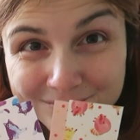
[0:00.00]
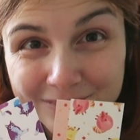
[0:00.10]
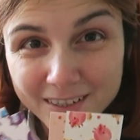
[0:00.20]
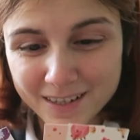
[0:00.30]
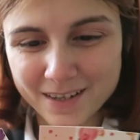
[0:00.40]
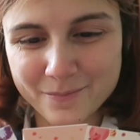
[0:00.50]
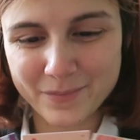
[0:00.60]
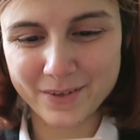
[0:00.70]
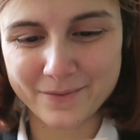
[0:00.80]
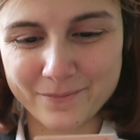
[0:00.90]
very
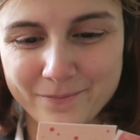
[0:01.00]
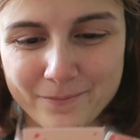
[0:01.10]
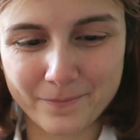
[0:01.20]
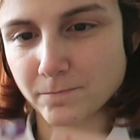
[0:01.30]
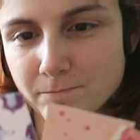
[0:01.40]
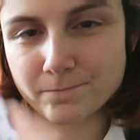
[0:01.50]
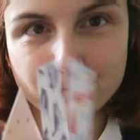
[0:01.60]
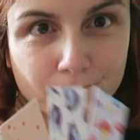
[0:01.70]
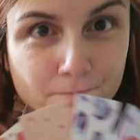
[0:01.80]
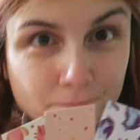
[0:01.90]
happy.
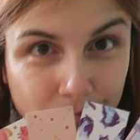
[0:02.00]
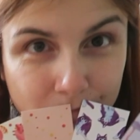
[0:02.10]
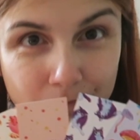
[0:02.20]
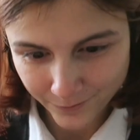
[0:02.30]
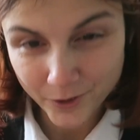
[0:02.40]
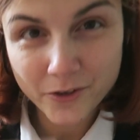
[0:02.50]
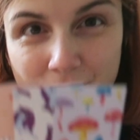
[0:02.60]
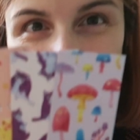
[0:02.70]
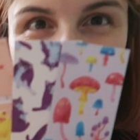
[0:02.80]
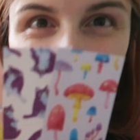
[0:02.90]
What do you
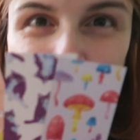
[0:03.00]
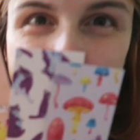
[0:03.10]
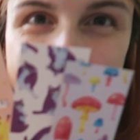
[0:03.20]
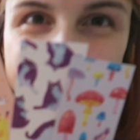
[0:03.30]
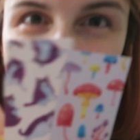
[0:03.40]
think, guys?